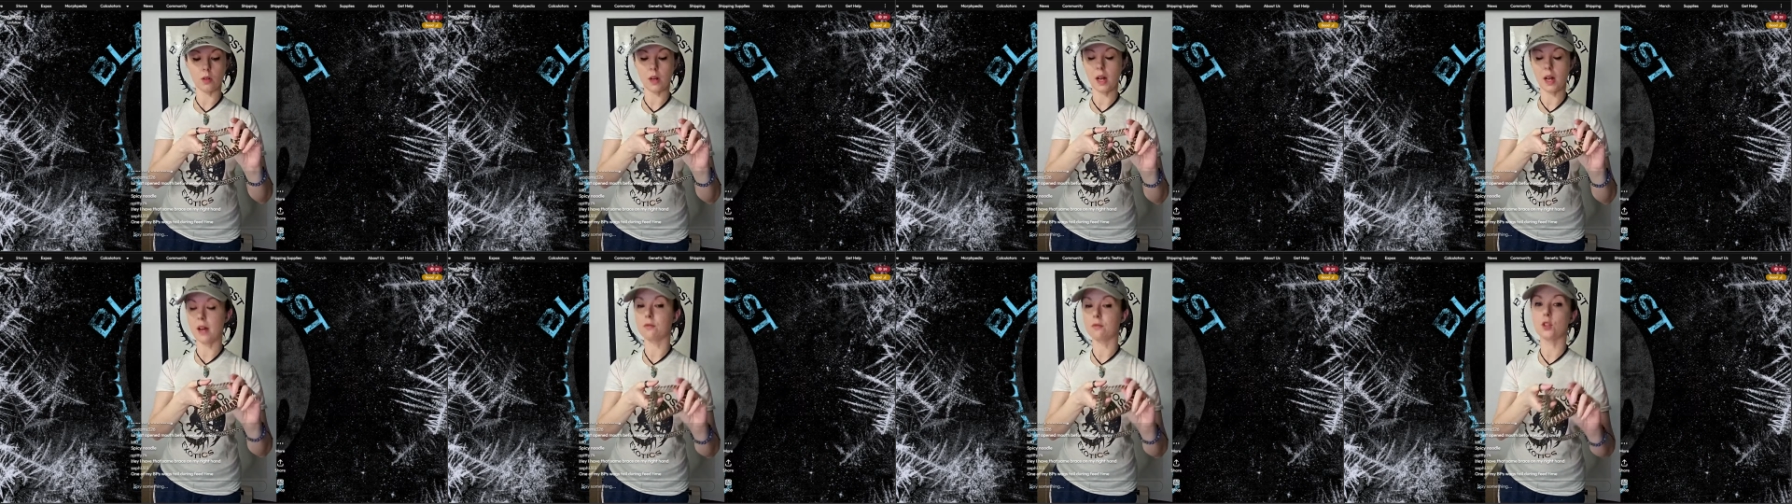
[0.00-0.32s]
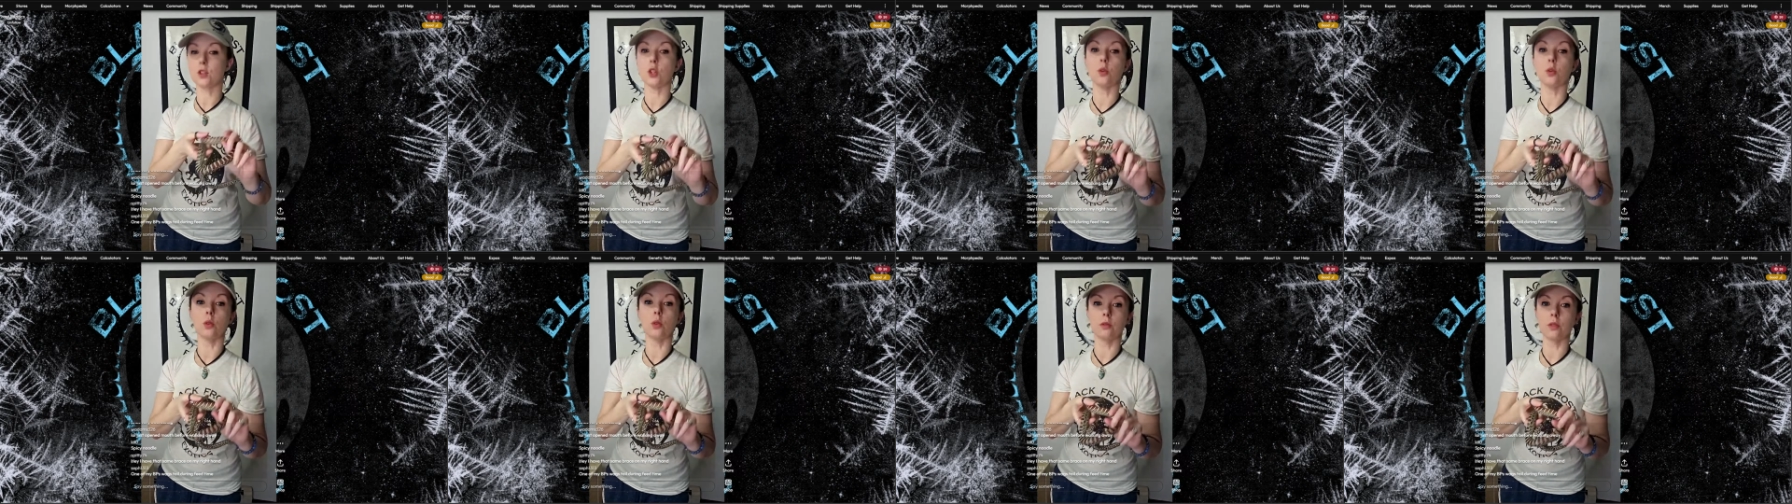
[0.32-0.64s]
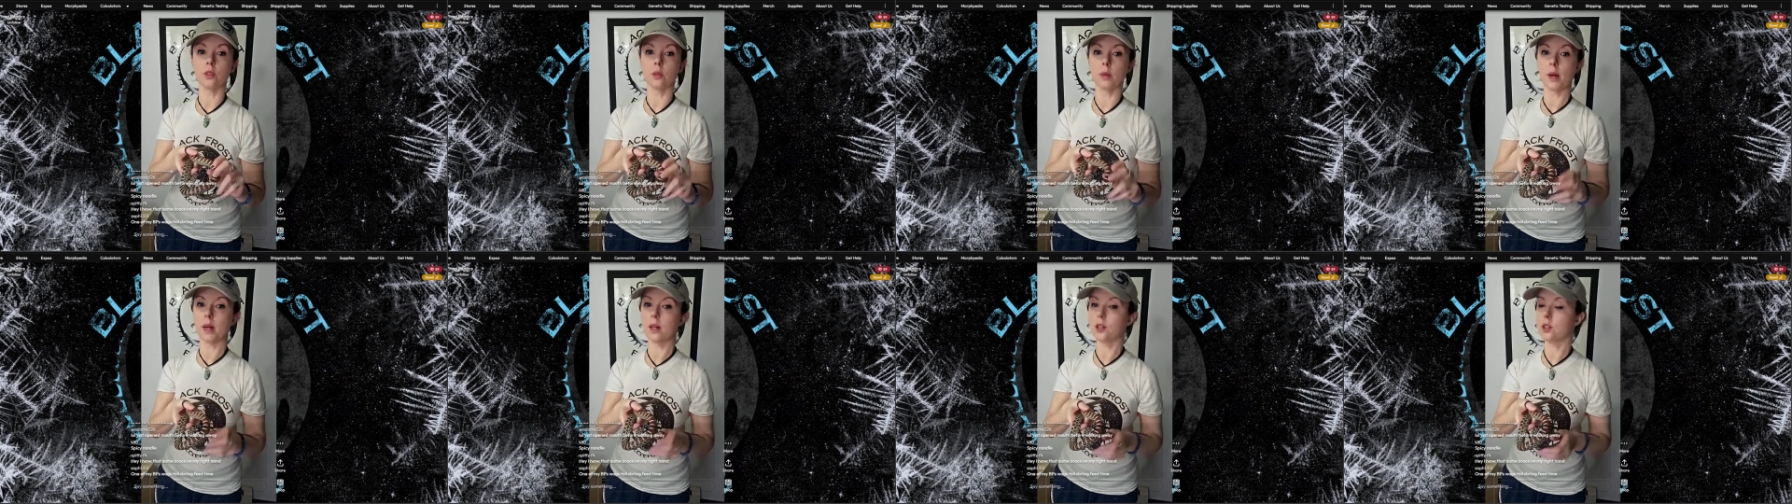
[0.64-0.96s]
I have two of
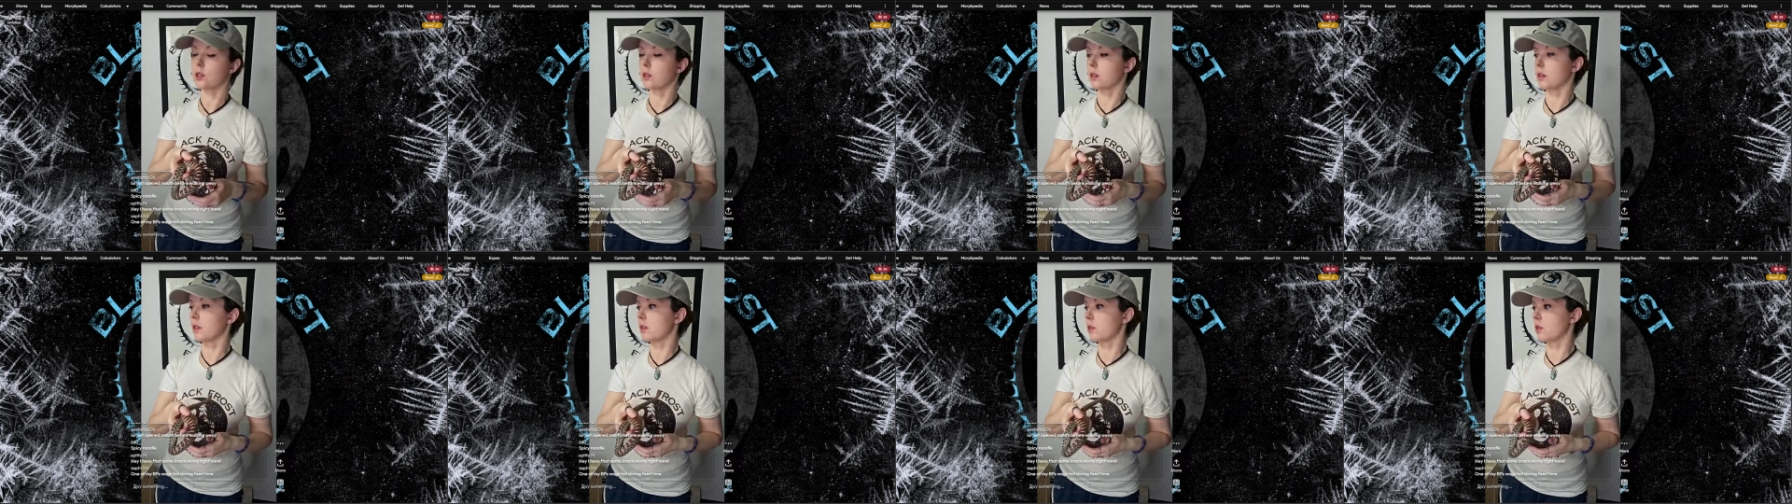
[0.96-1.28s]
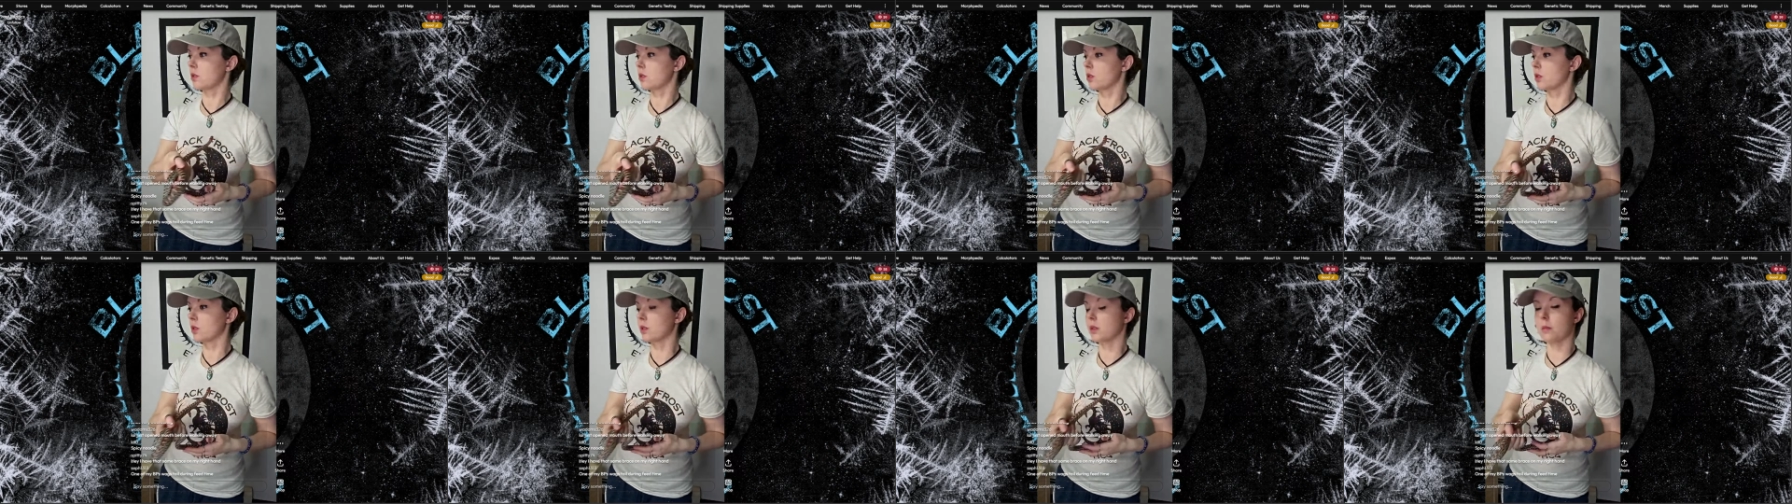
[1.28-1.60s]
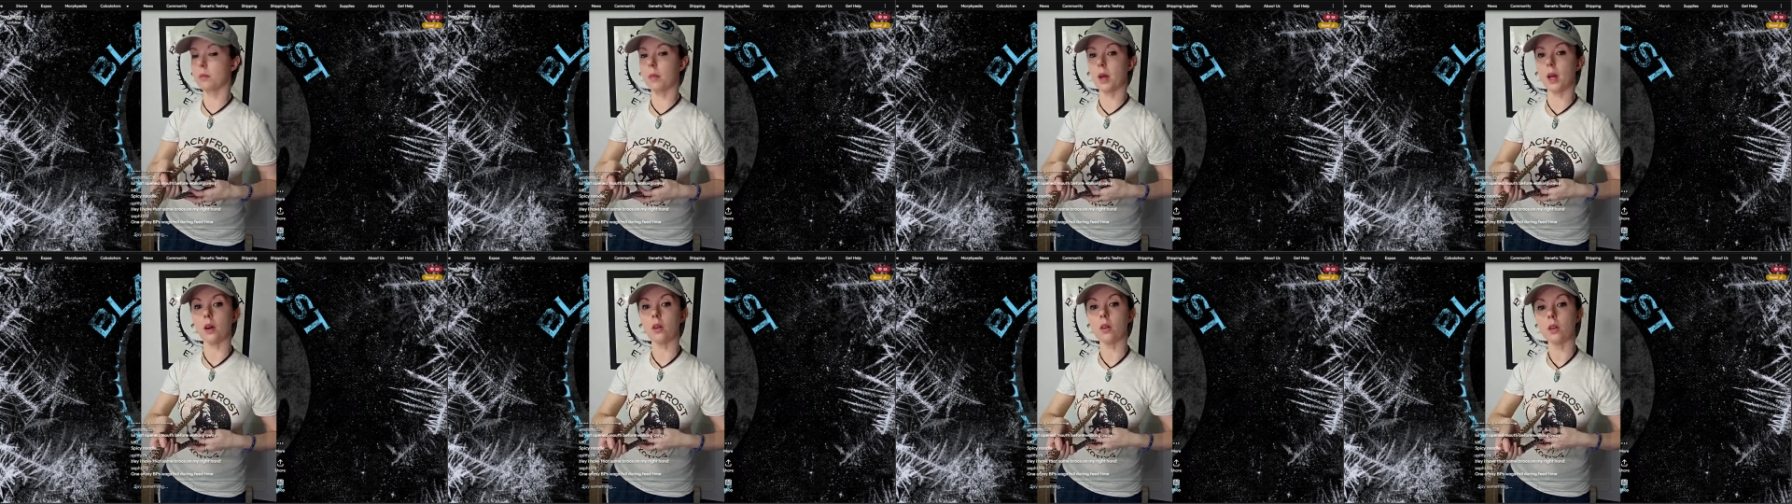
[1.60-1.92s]
them actually. This is just a
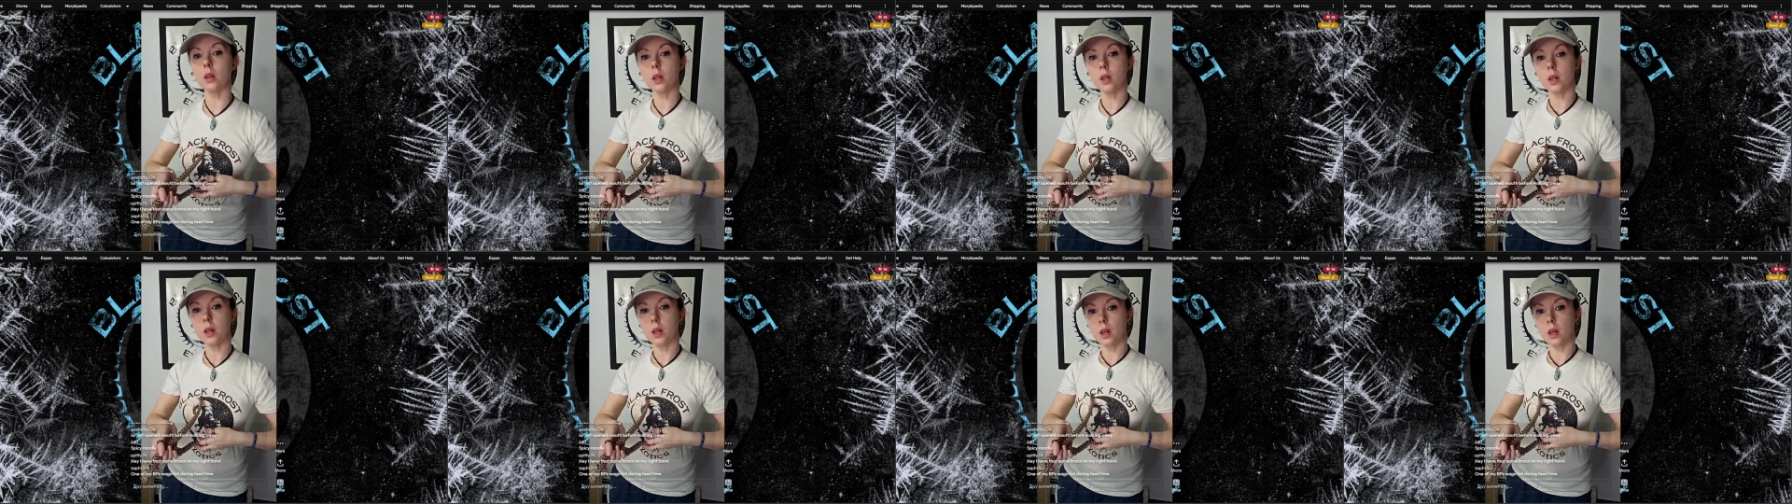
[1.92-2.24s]
male.